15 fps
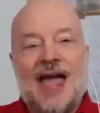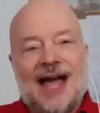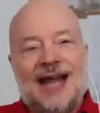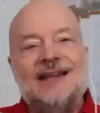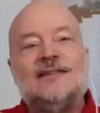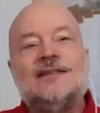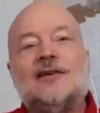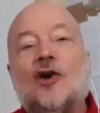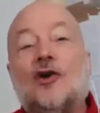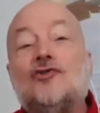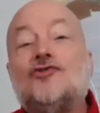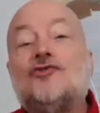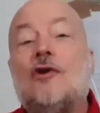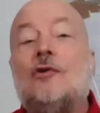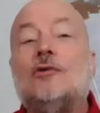And it's a
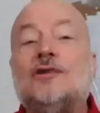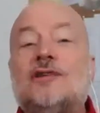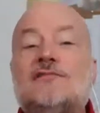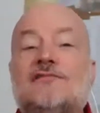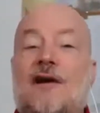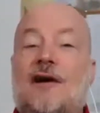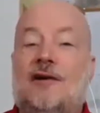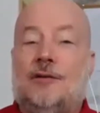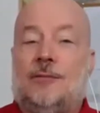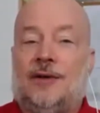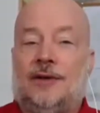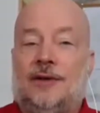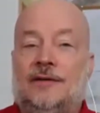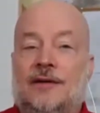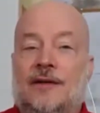controlled environment,